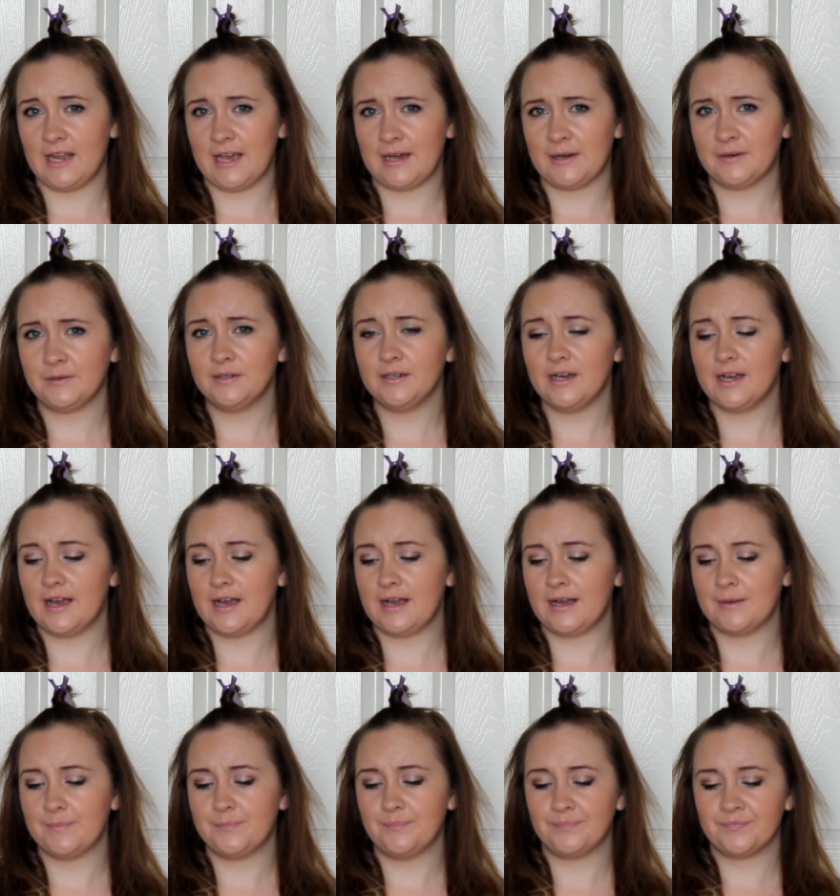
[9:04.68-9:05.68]
now,
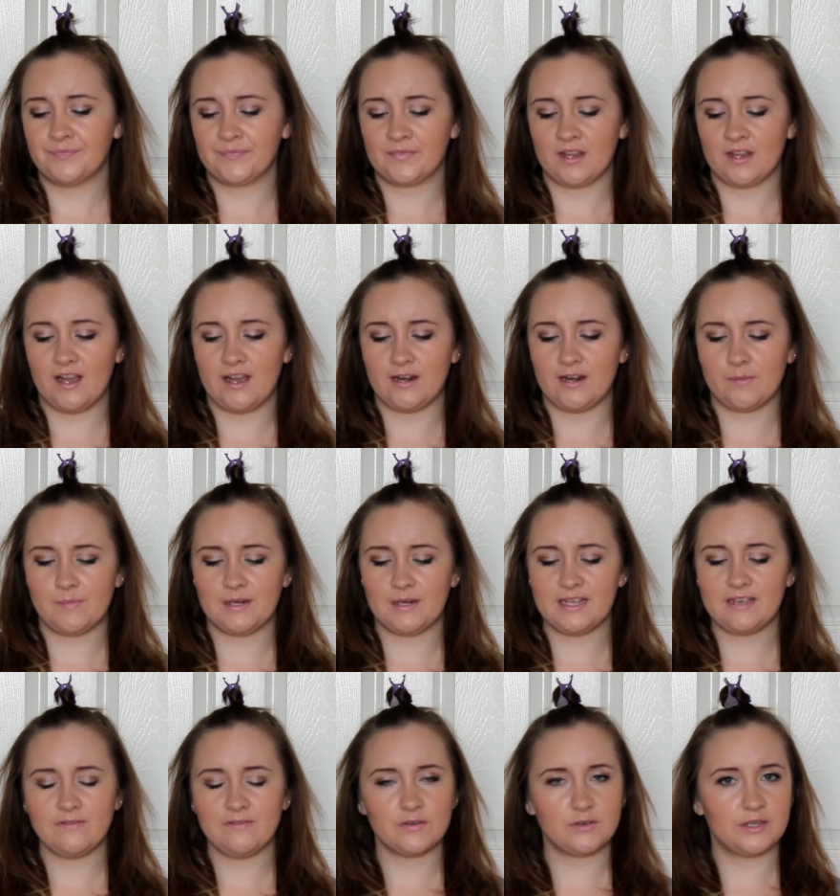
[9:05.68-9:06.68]
and I
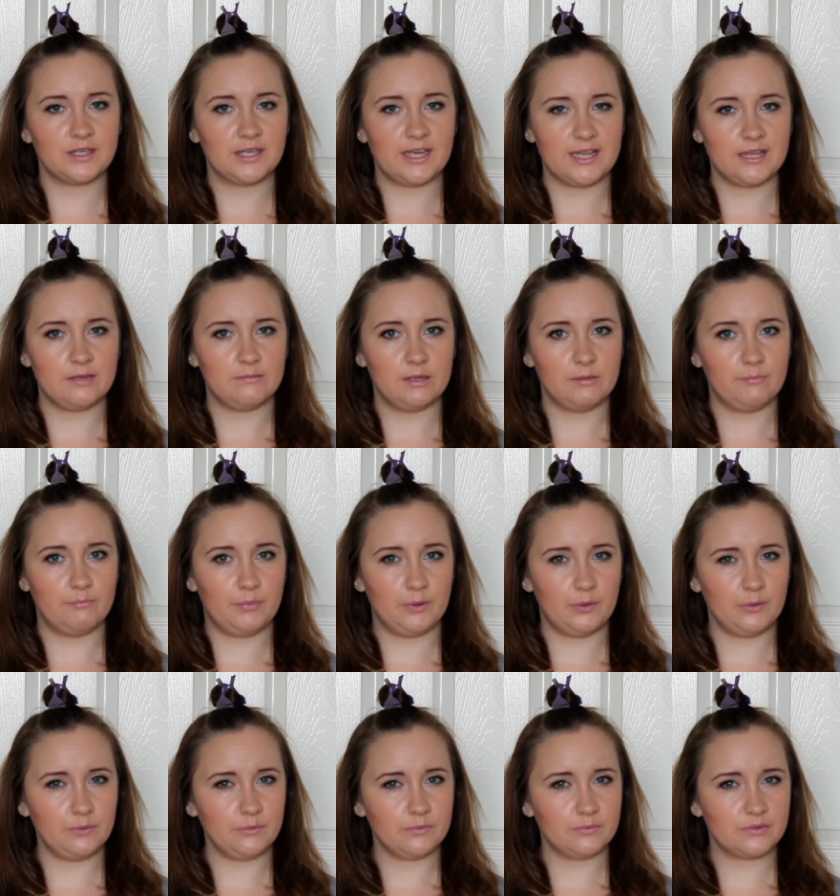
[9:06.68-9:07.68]
believe you can get them in
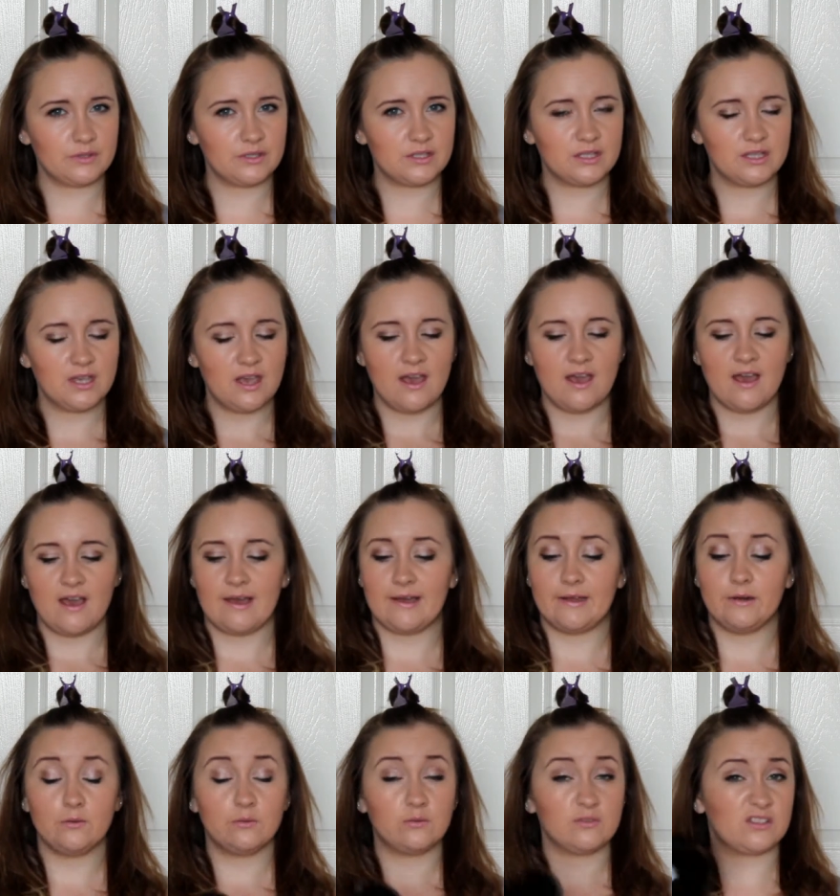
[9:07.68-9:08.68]
Boots
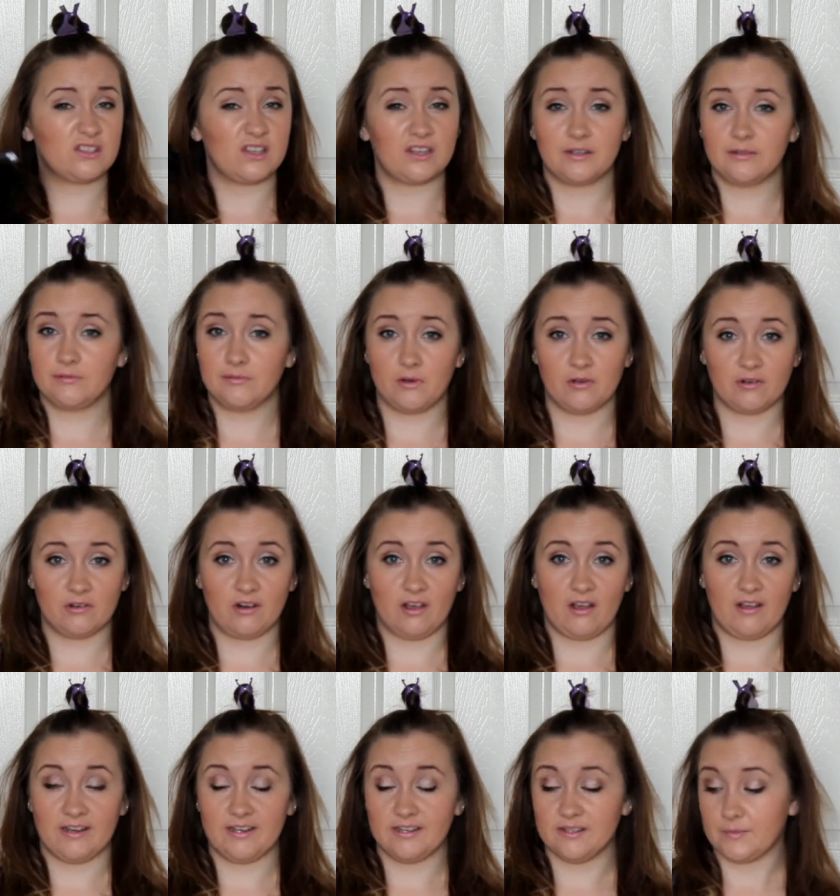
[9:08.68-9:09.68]
and also
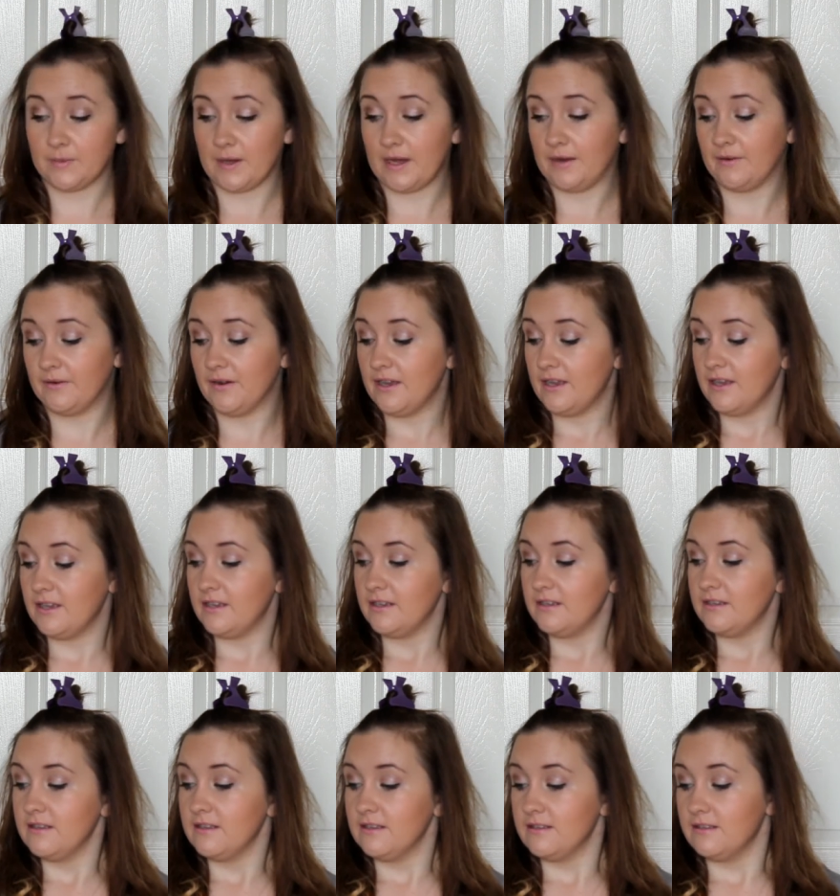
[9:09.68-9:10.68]
online as well.
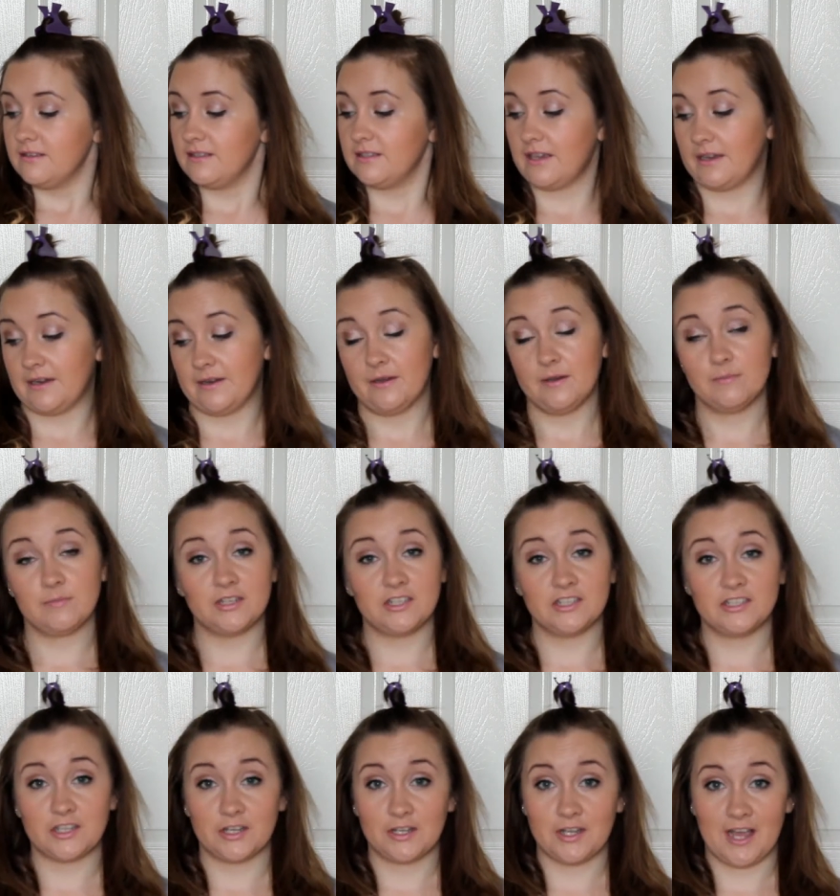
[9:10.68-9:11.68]
So I'm going to
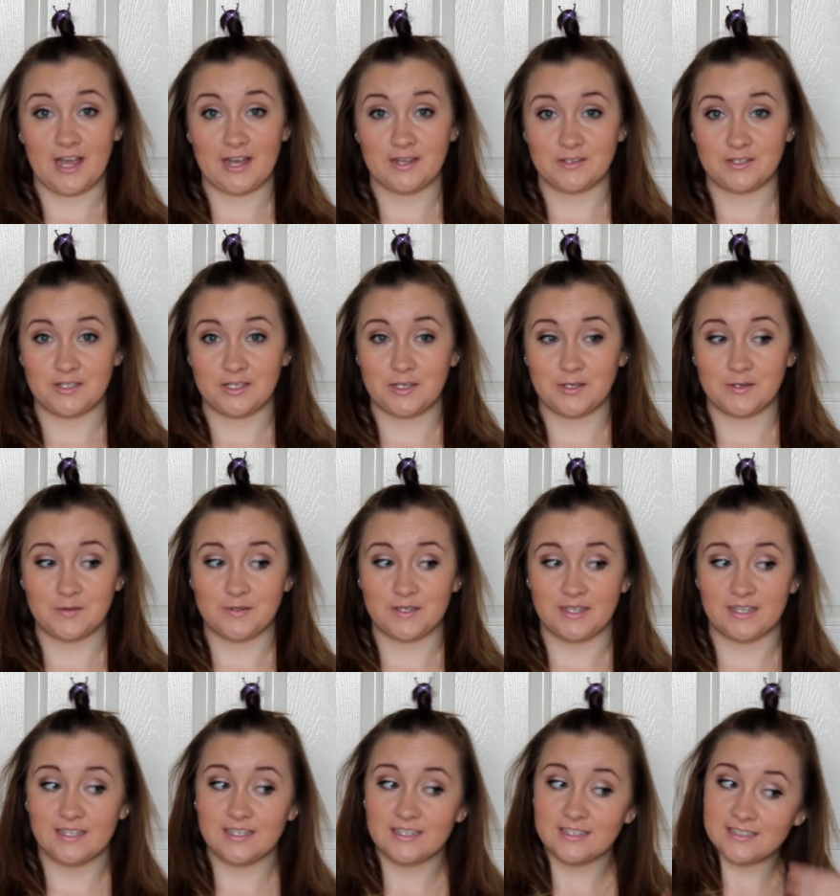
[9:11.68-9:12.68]
show you how to use
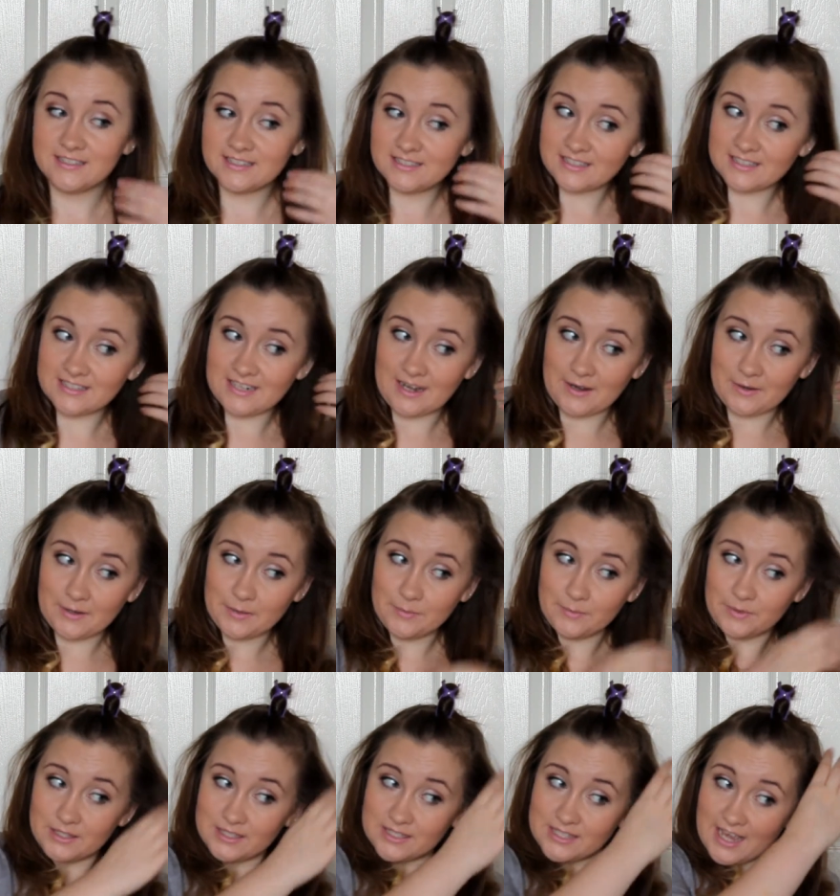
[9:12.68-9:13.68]
it. Now you
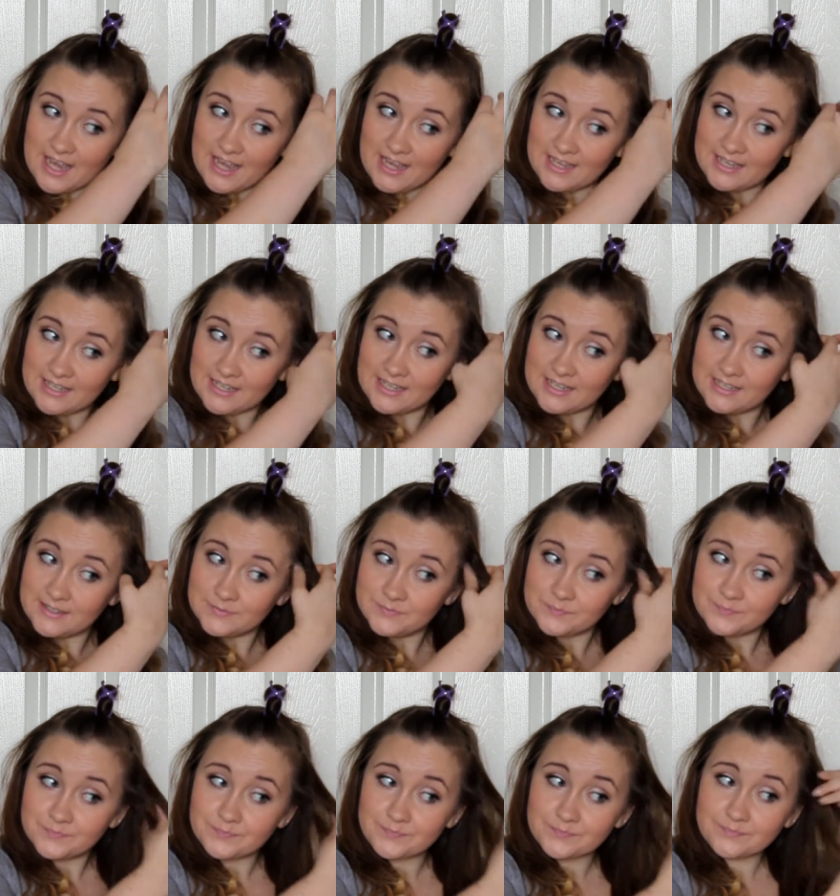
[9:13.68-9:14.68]
want to take
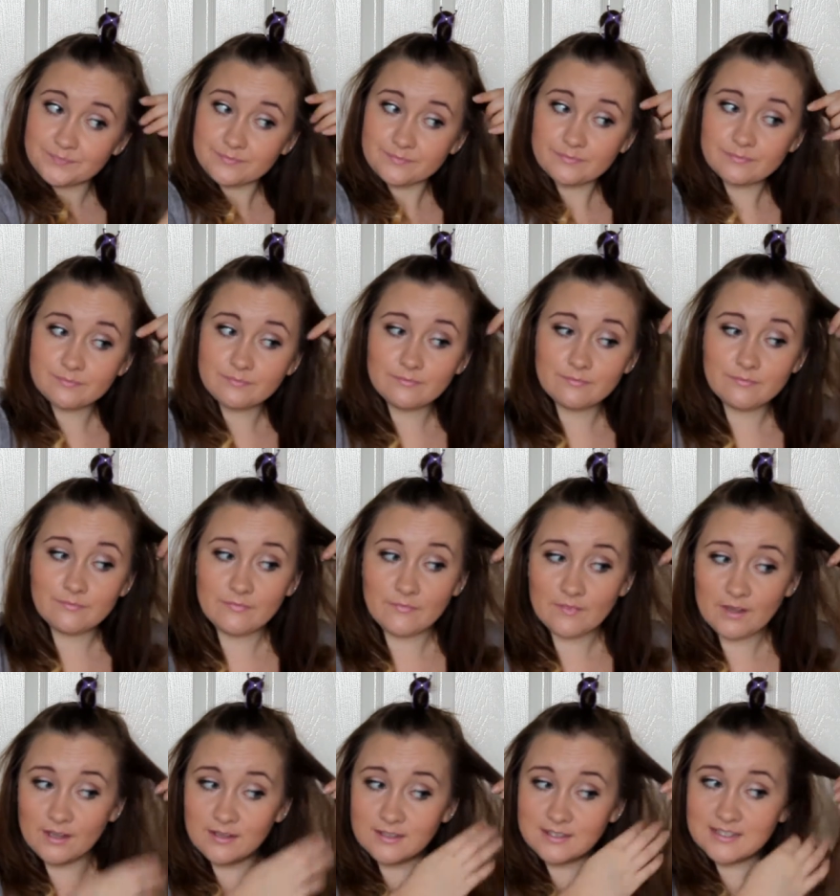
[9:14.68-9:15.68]

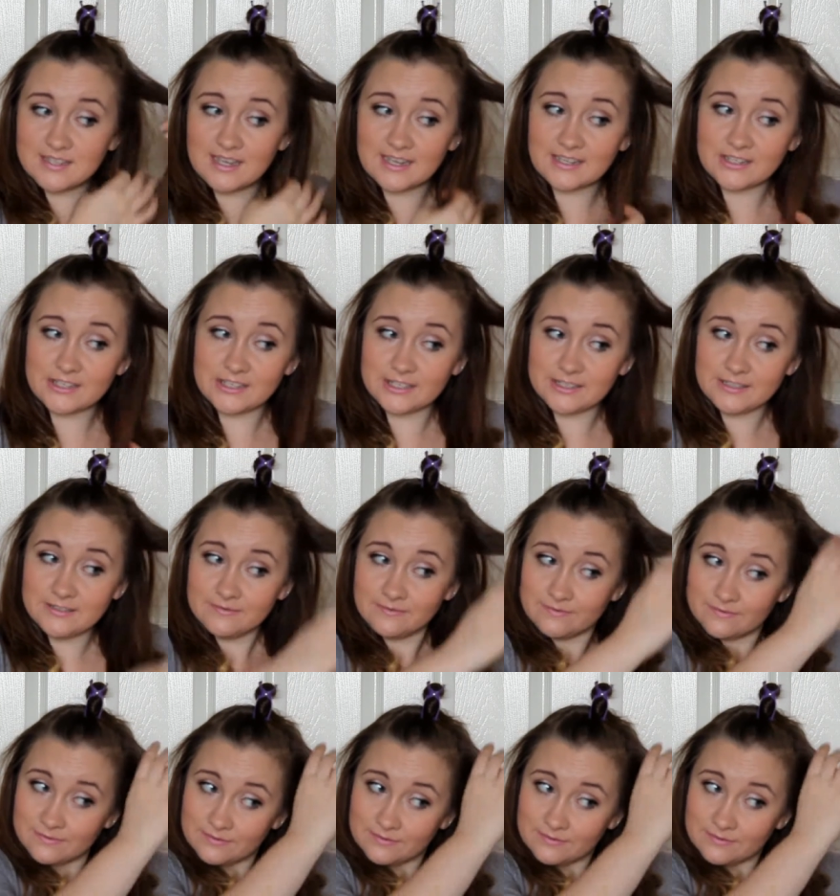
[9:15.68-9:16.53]
a section